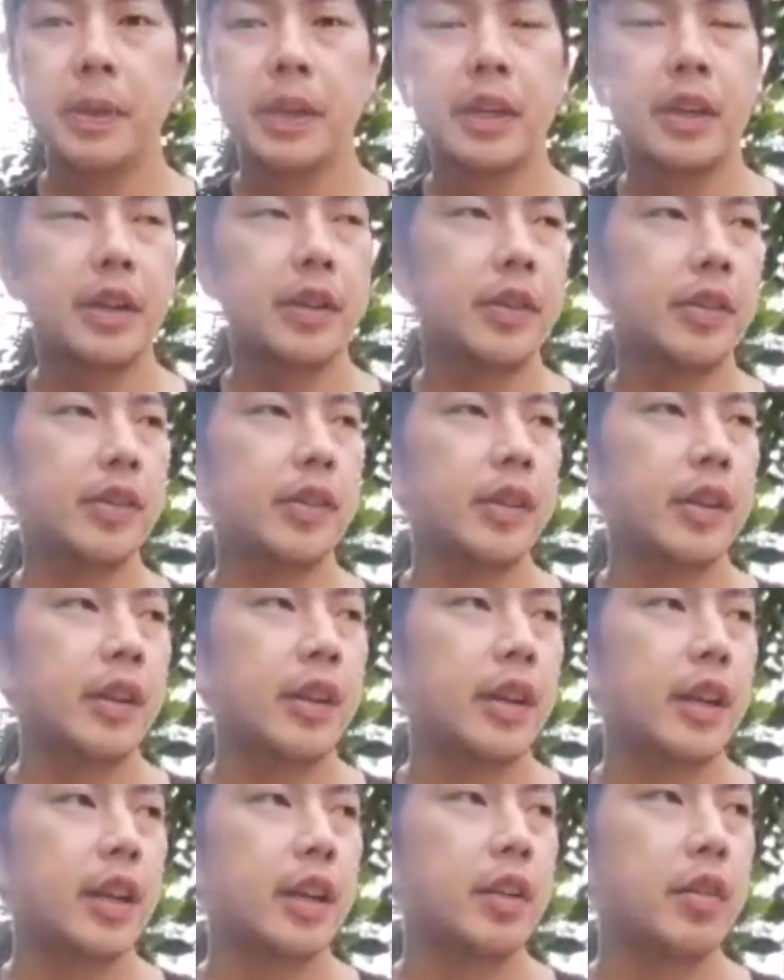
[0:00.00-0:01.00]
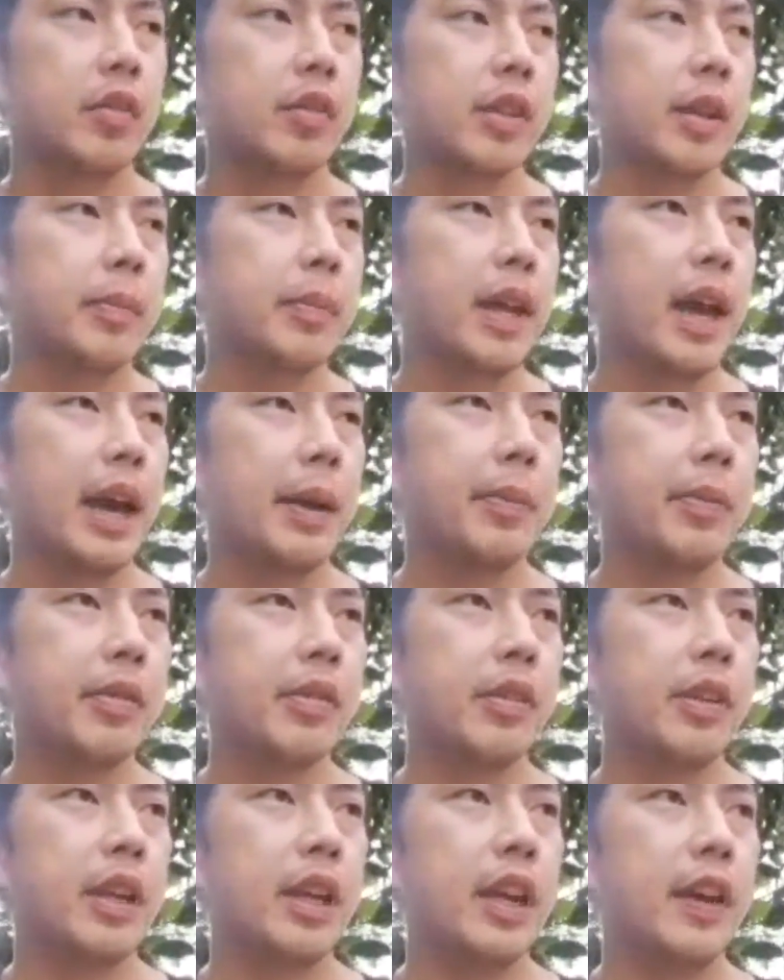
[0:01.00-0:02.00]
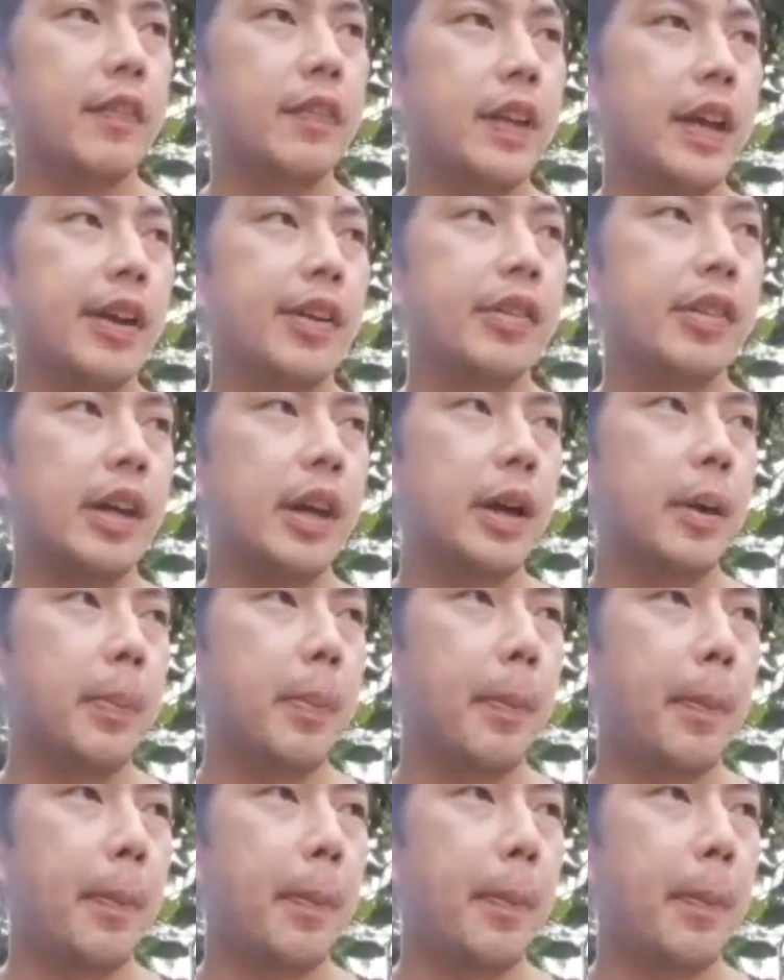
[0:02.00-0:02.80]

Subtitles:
because sometimes if there's a